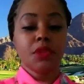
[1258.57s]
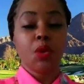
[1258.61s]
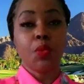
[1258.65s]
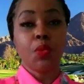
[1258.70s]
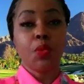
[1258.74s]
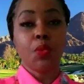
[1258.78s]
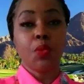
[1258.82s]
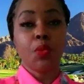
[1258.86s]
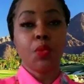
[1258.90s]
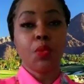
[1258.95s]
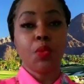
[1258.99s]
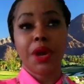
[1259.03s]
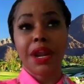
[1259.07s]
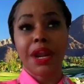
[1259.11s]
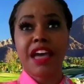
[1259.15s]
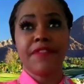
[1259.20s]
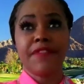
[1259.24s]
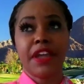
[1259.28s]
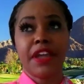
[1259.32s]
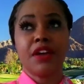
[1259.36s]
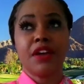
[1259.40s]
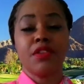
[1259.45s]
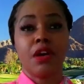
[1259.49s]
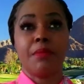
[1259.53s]
what i
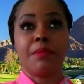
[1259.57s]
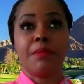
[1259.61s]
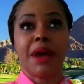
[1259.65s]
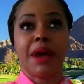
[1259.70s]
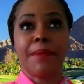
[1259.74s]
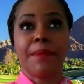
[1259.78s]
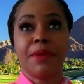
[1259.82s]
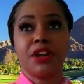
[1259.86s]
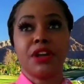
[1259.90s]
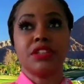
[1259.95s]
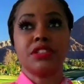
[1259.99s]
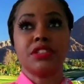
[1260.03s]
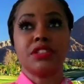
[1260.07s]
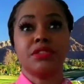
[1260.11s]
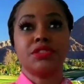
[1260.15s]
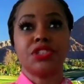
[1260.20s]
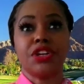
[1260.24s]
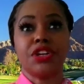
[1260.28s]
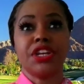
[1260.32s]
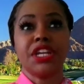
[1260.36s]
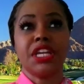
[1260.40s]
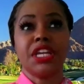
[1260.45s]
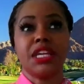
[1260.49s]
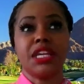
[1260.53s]
have found on my
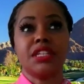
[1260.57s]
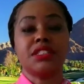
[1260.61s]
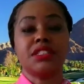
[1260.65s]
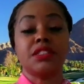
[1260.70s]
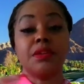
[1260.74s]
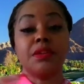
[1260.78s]
personal journey